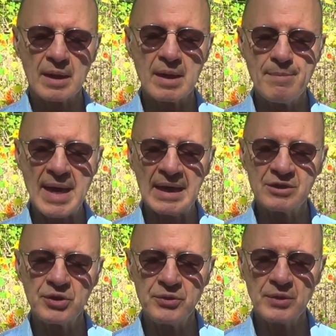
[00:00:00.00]

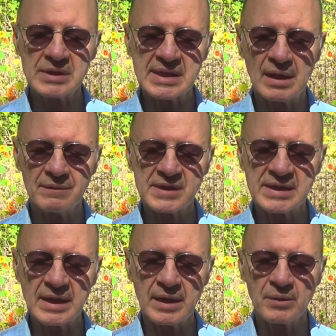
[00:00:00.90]
Imagine yourself
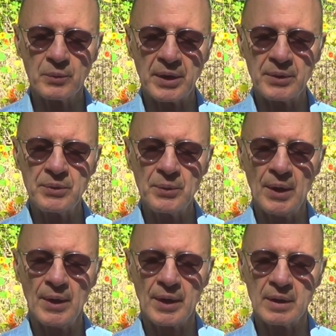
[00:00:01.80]
sitting where you
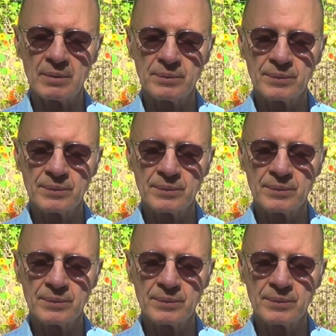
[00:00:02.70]
are.